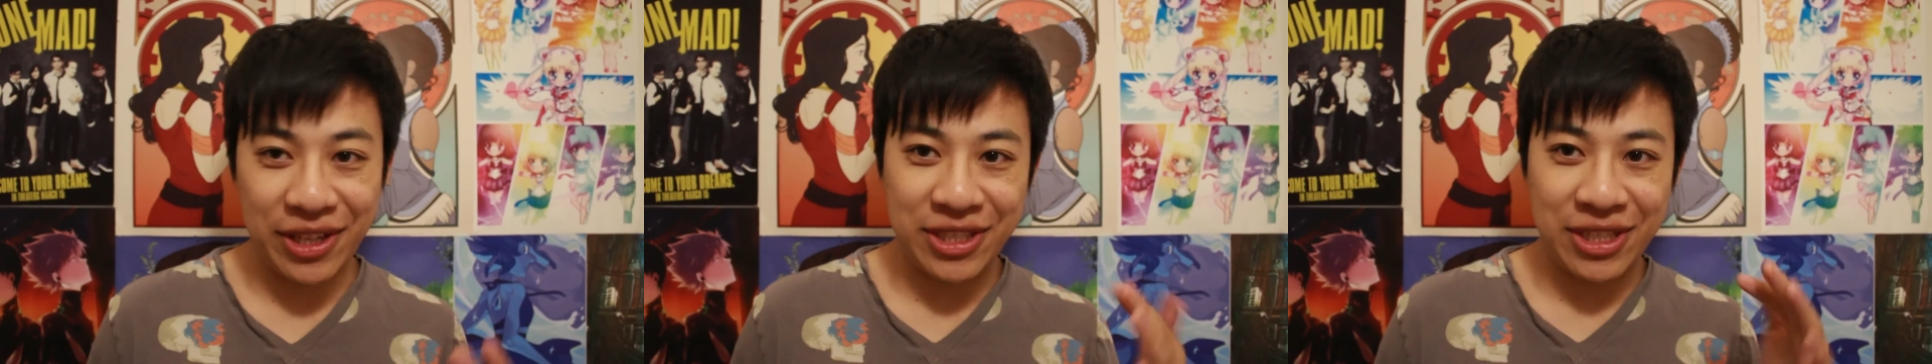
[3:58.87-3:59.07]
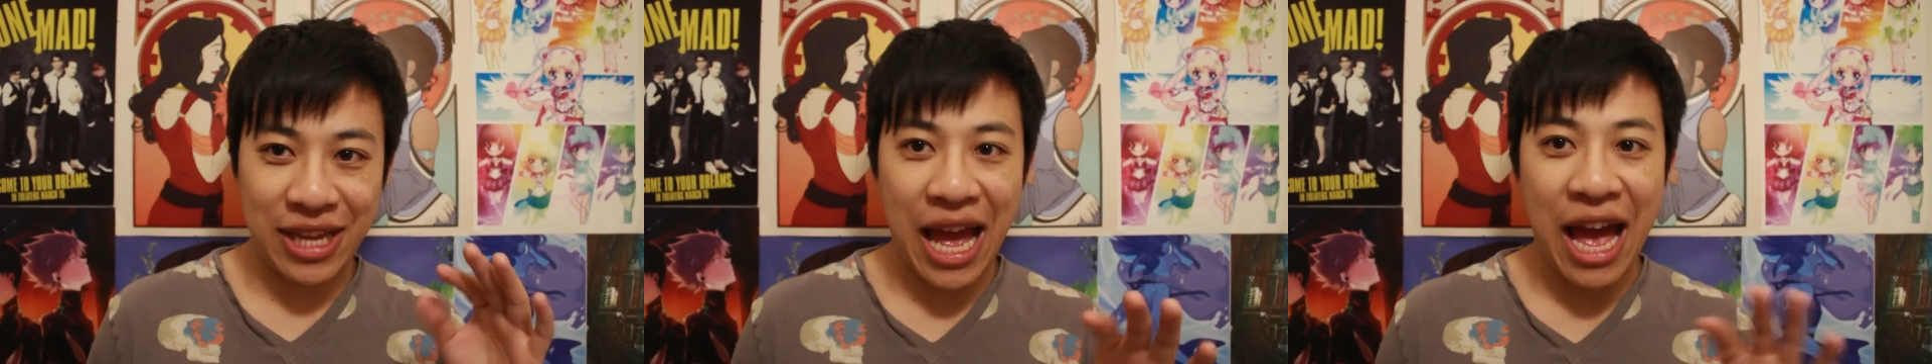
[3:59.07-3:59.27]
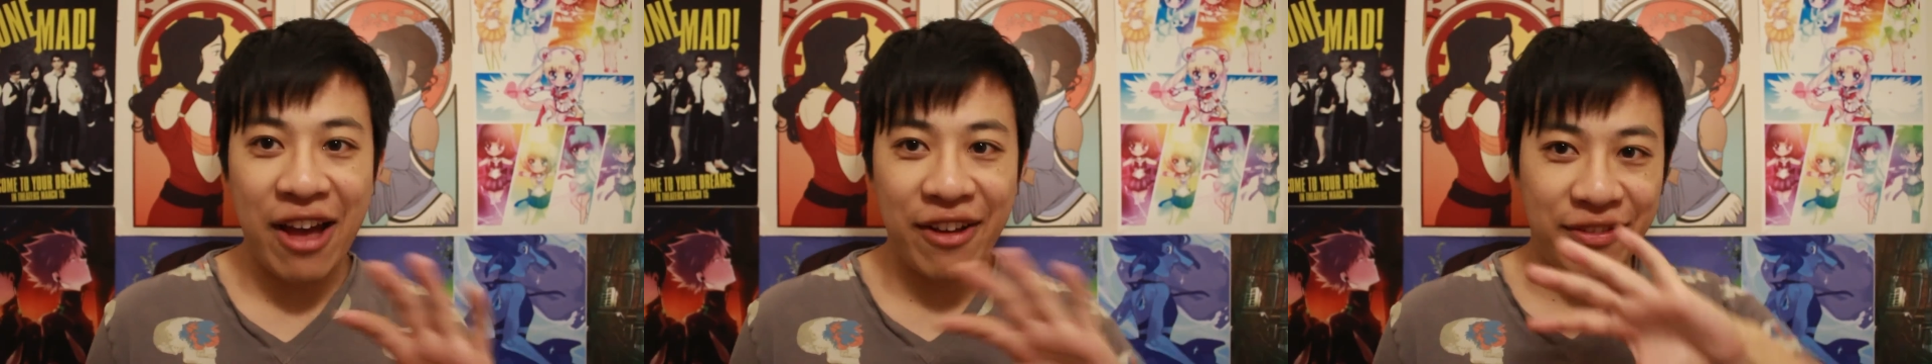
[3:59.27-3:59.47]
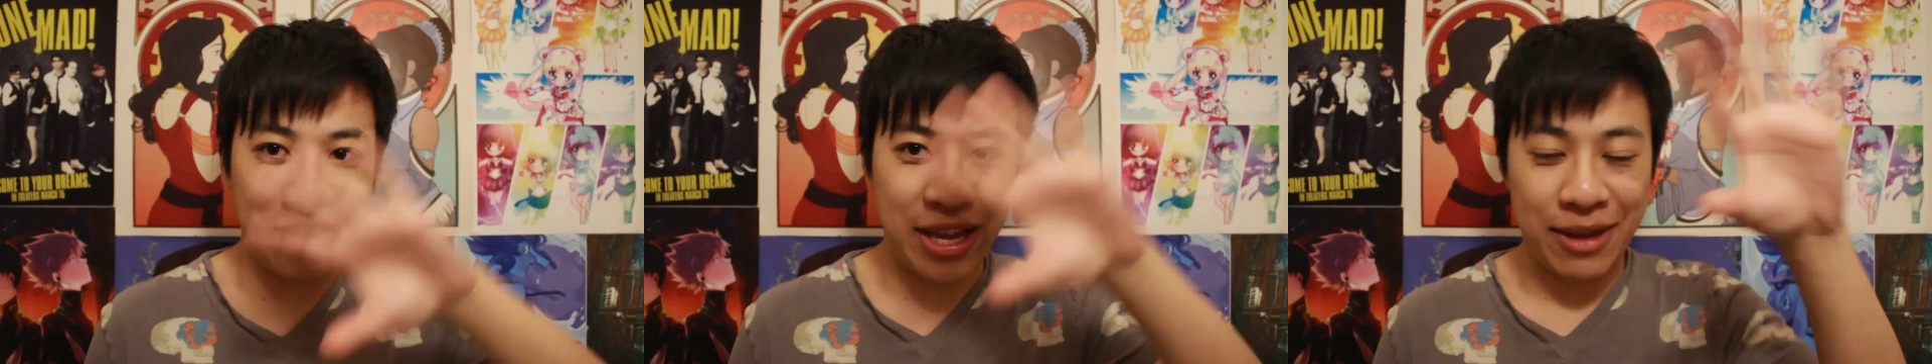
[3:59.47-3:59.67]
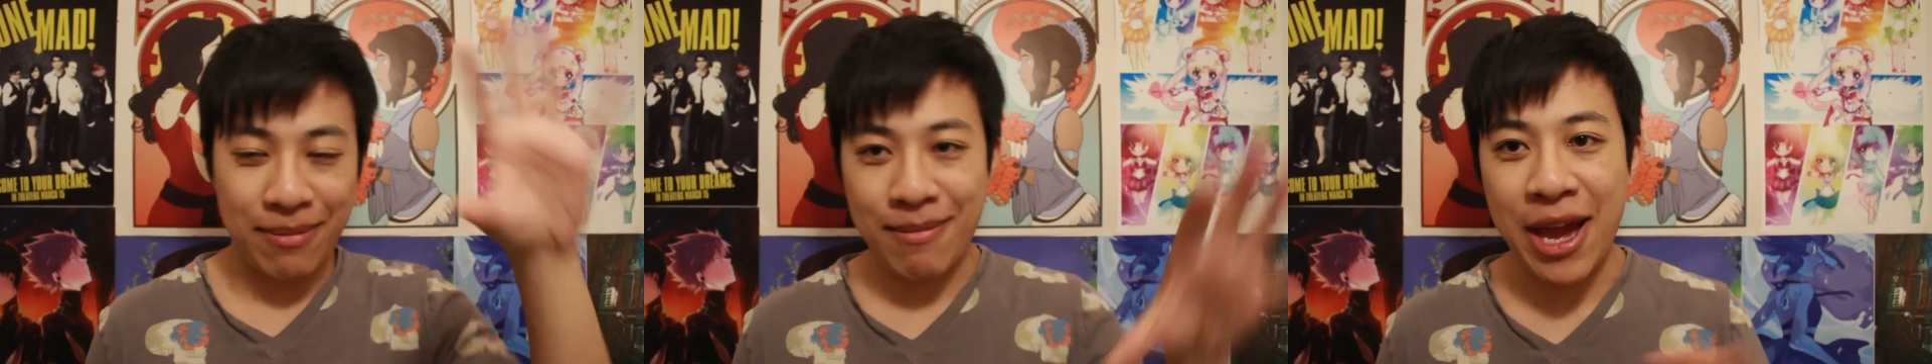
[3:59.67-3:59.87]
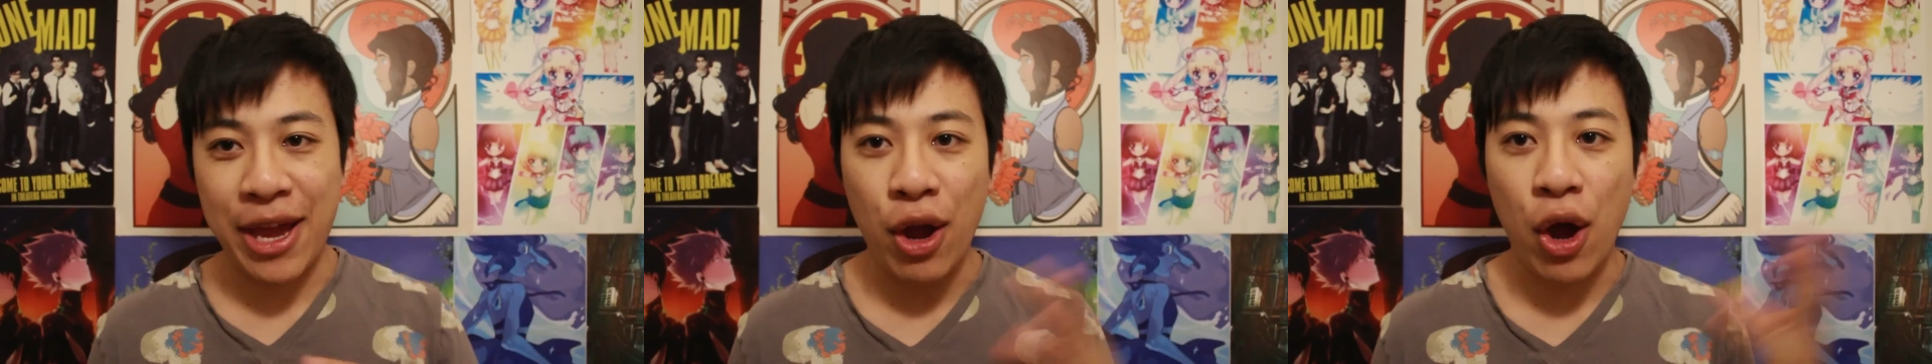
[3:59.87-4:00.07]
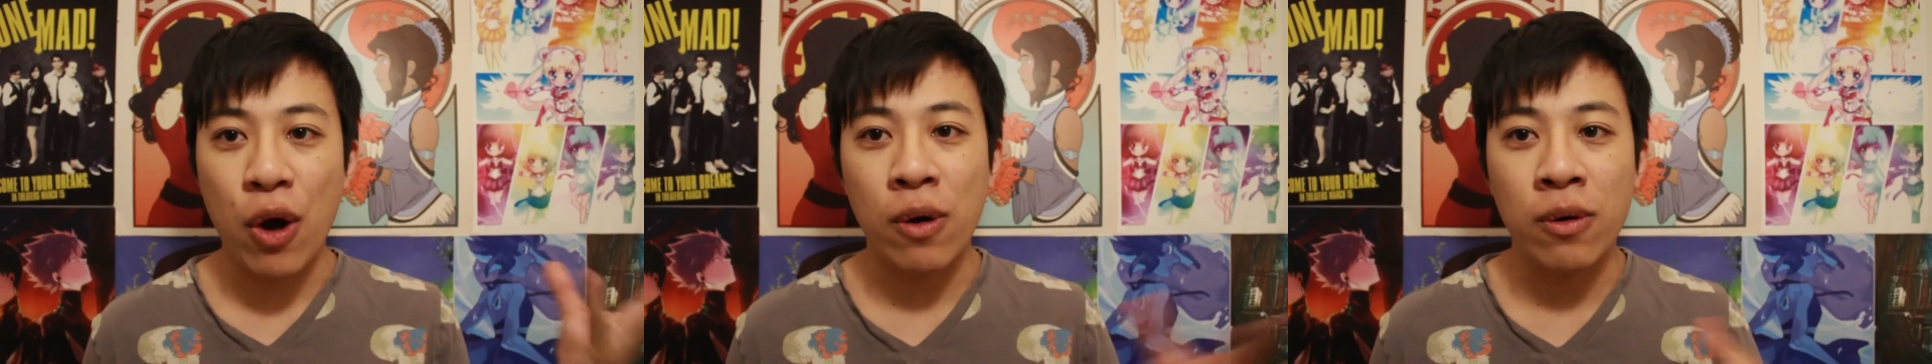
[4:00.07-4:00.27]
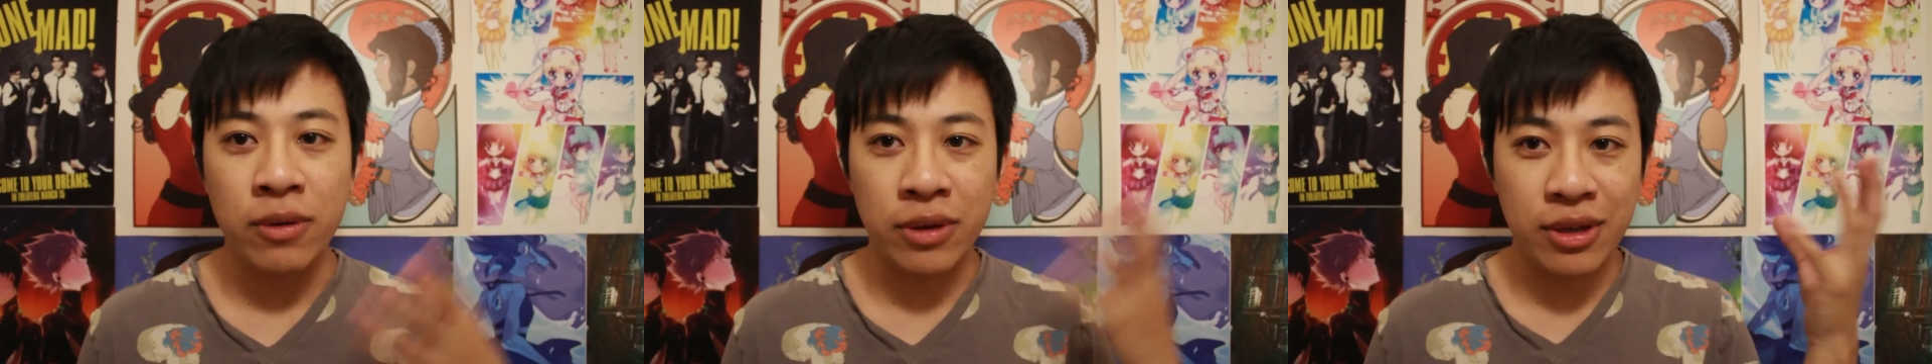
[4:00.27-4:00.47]
to have like my
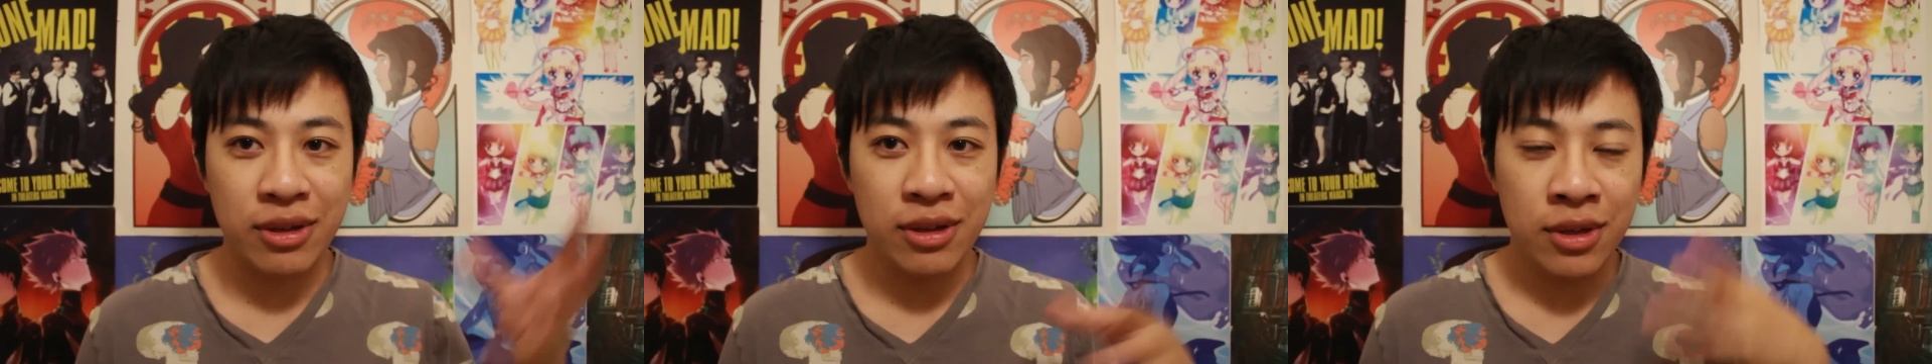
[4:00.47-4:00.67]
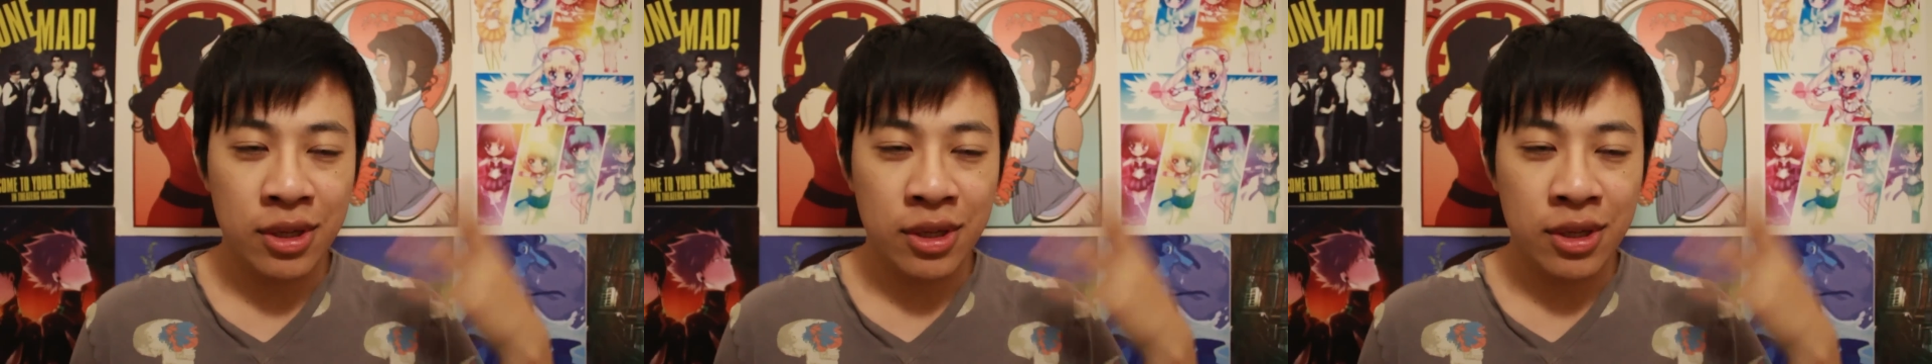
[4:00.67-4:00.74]
own